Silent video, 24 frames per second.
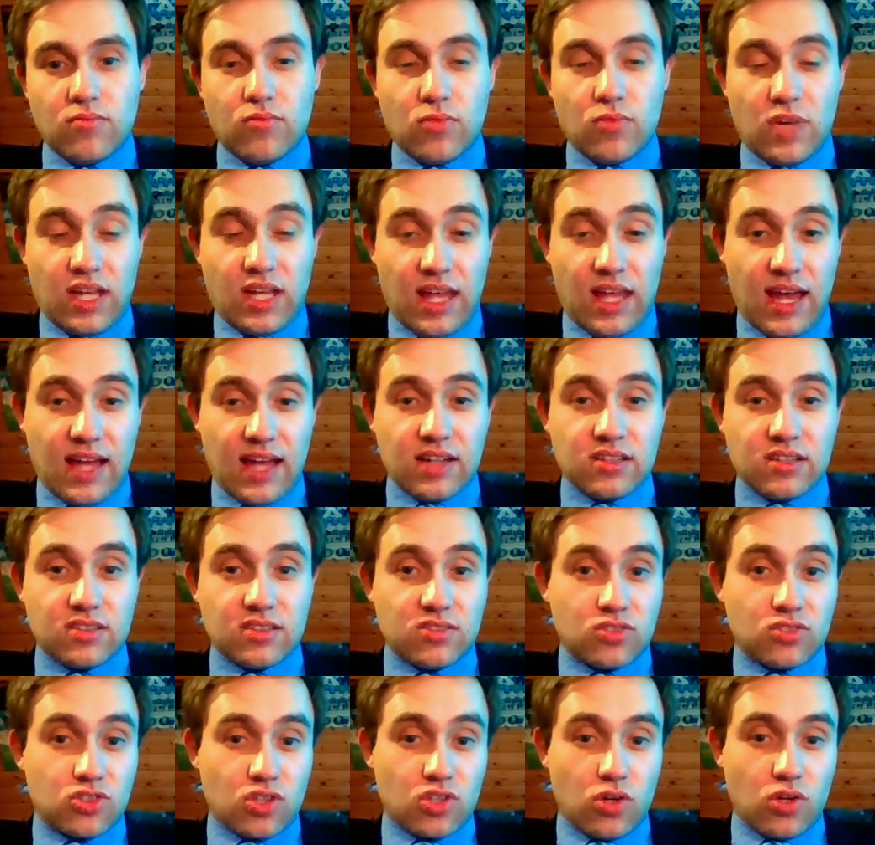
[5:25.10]
Again,
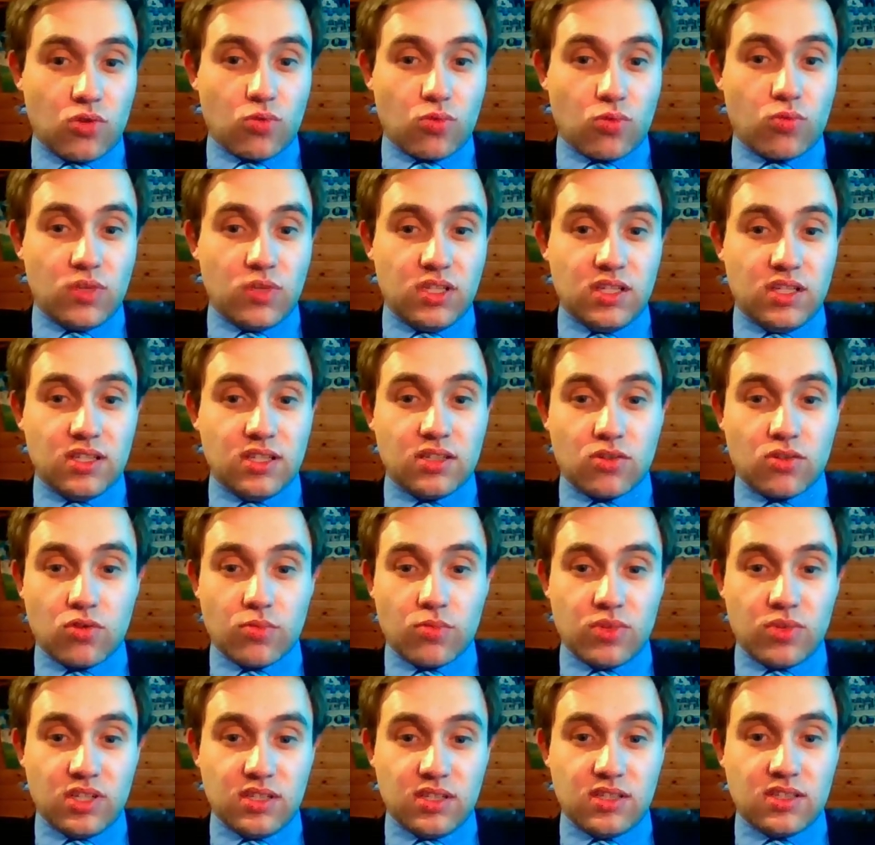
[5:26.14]
showing we need a
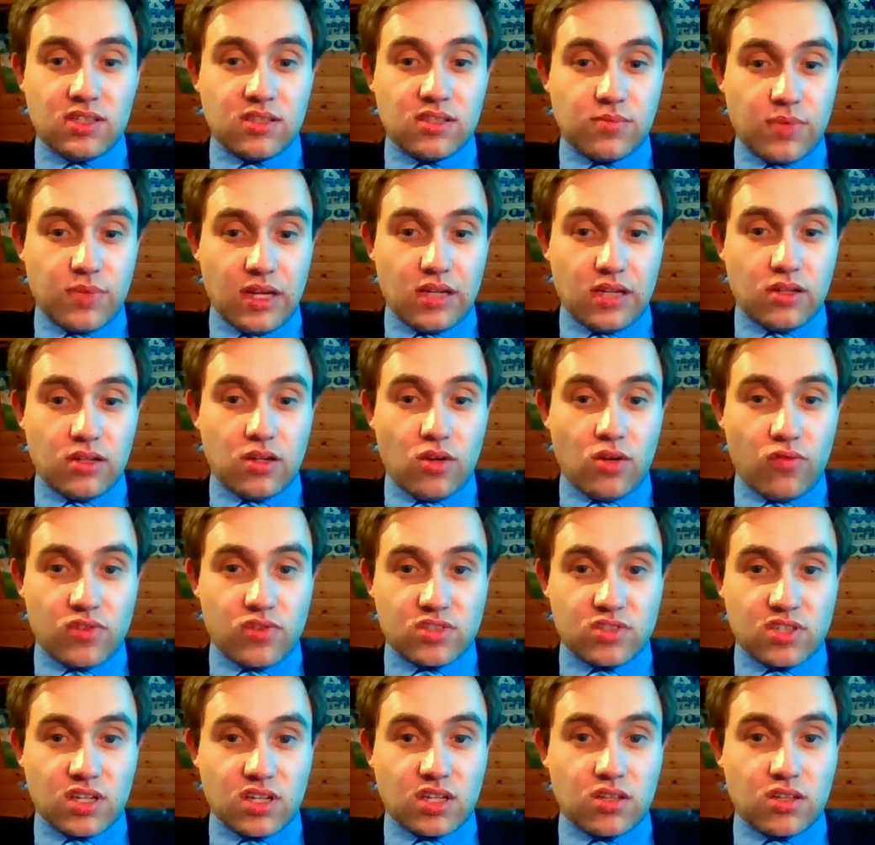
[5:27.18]
completely independent
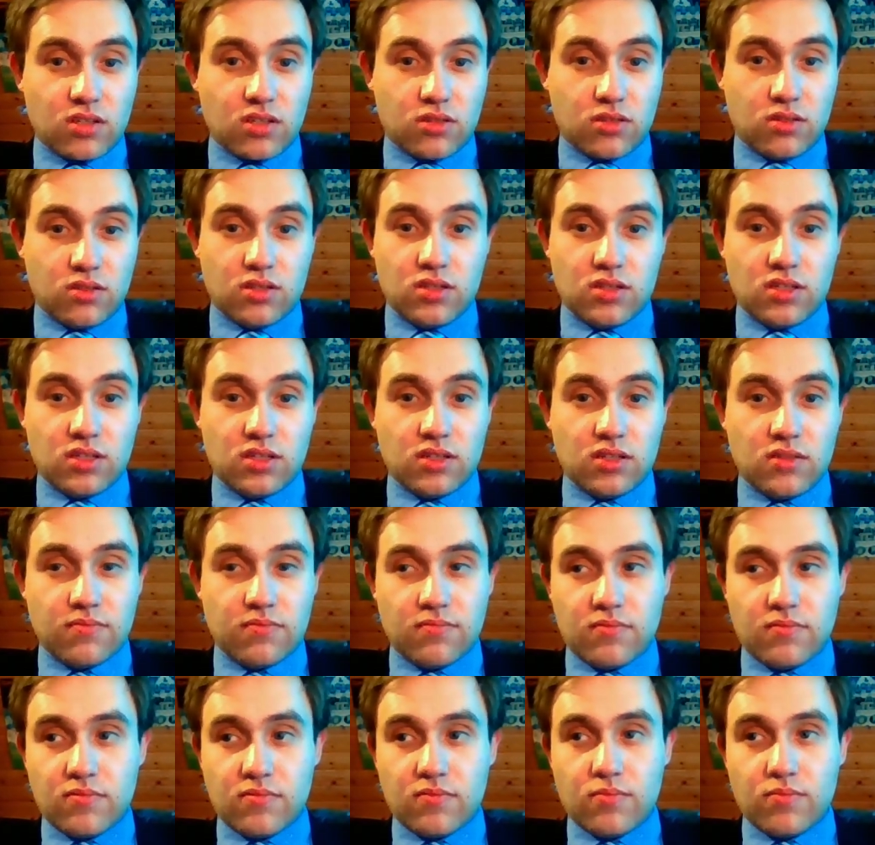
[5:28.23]
oversight
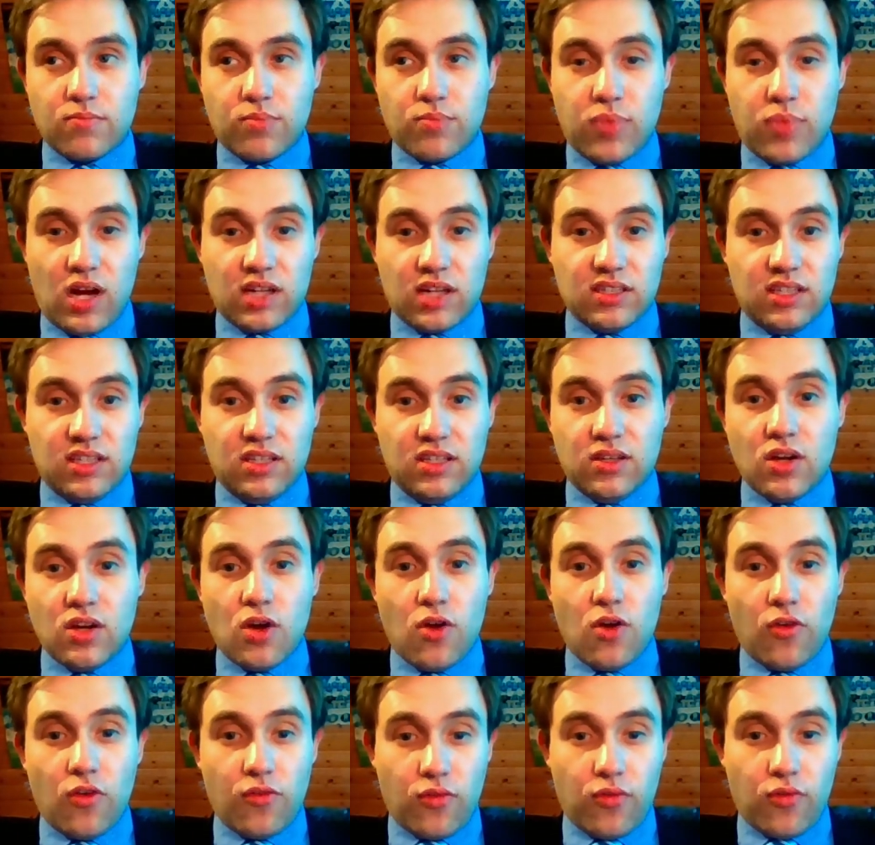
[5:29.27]
um, body
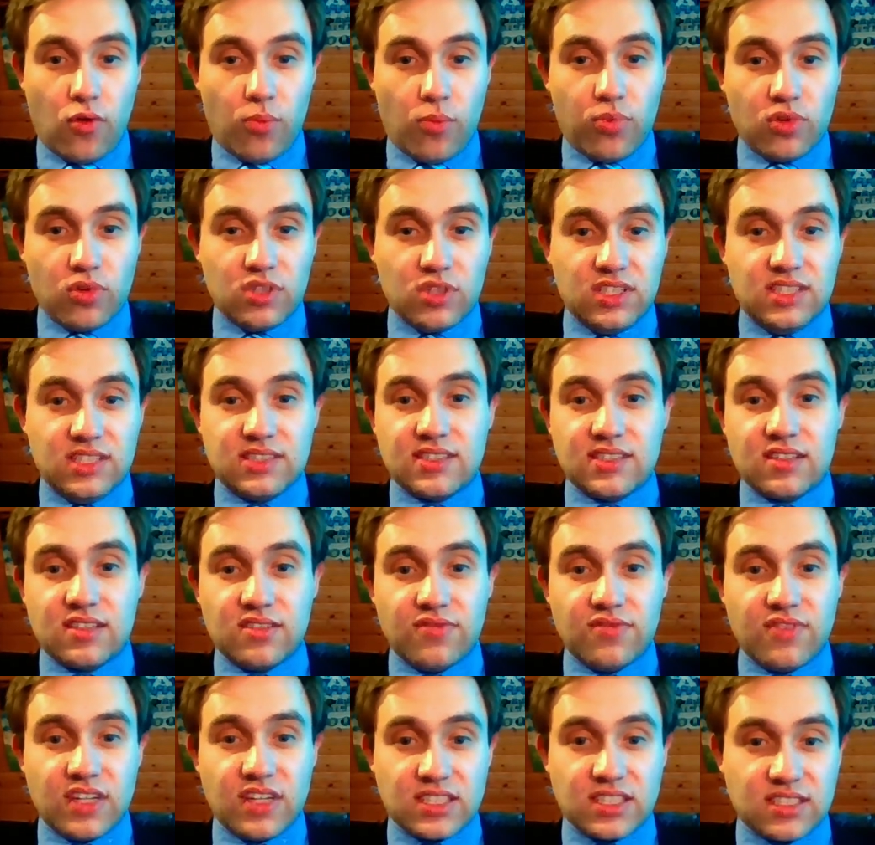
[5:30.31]
for police that
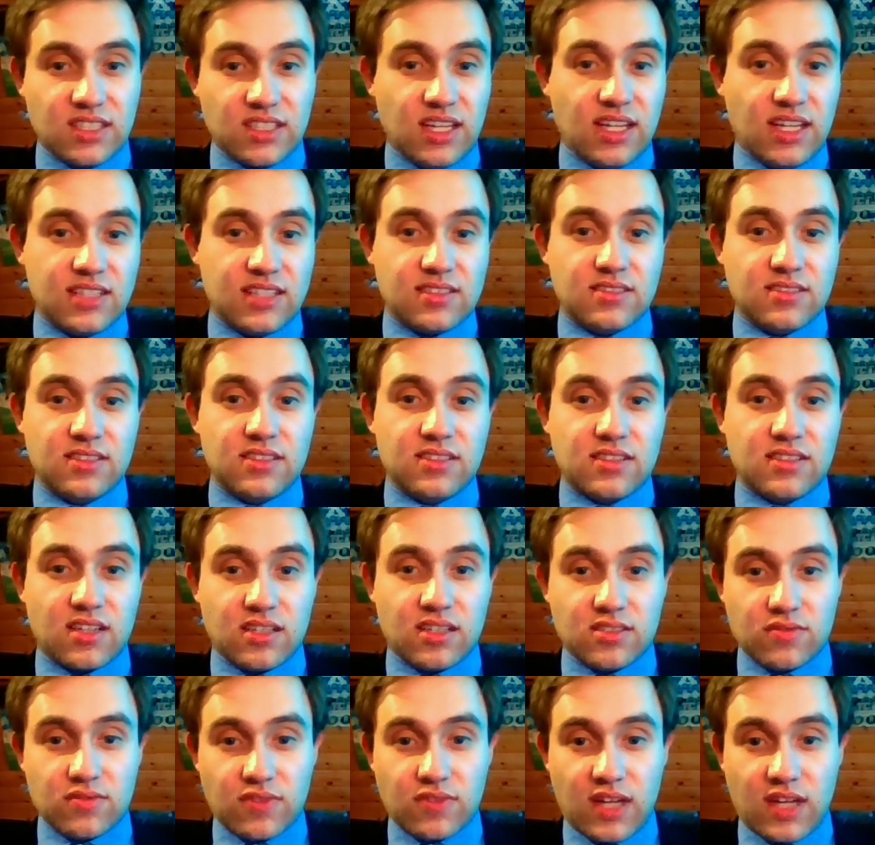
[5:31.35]
investigates in these
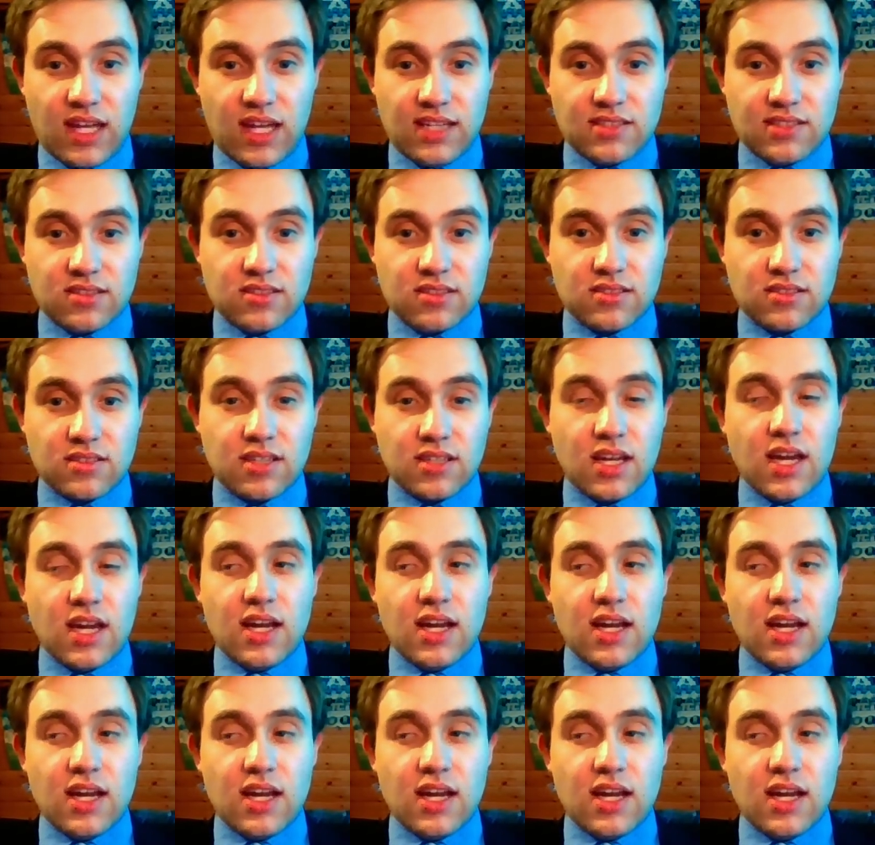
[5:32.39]
kinds of cases.